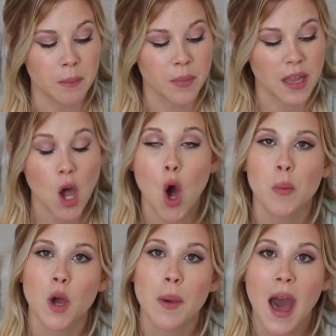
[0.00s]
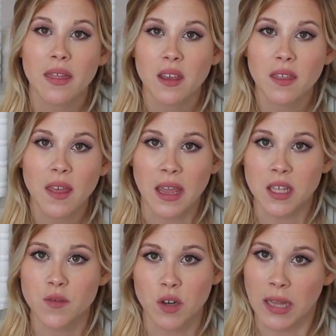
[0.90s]
like homeopathic
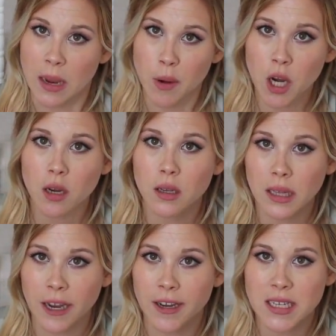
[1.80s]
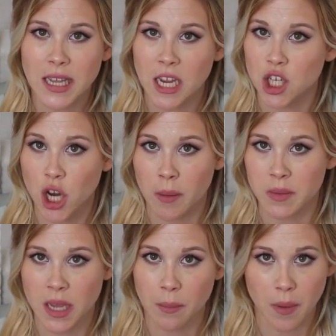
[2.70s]
things for labor, clary sage
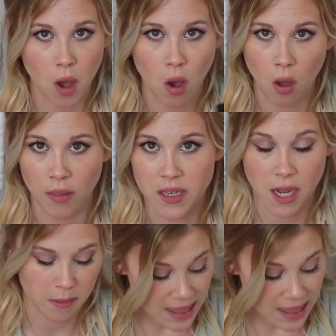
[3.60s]
comes up all the time.